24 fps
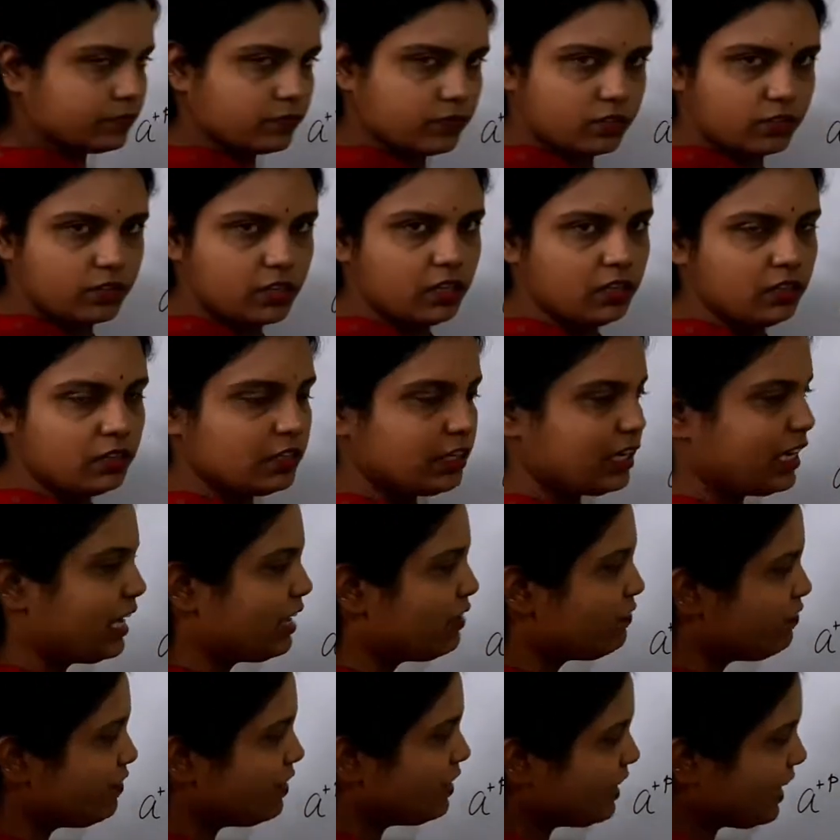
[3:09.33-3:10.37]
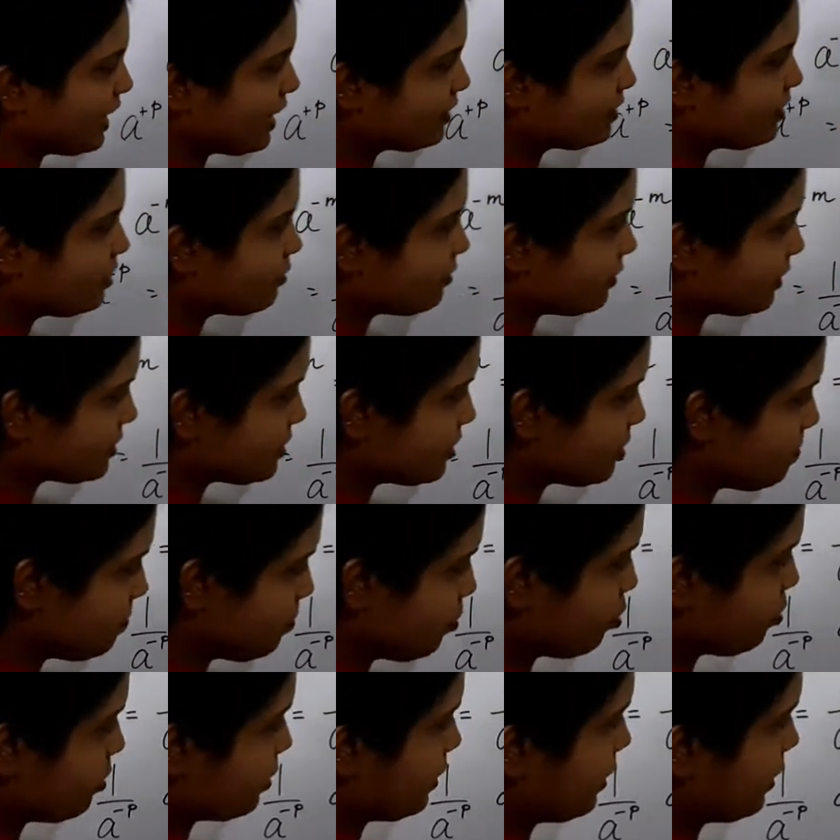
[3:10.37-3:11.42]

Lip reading: Okay, if we take the reciprocal